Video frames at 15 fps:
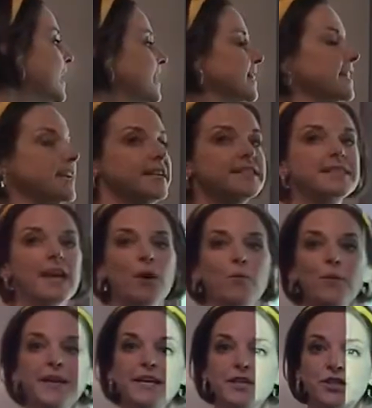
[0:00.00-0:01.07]
things that
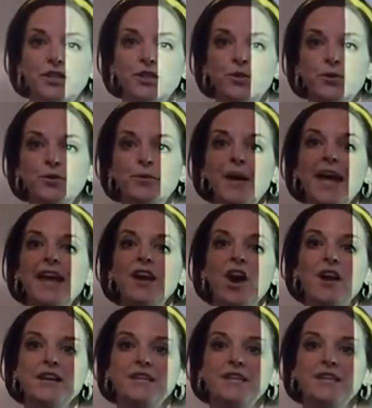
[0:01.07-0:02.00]
we do in our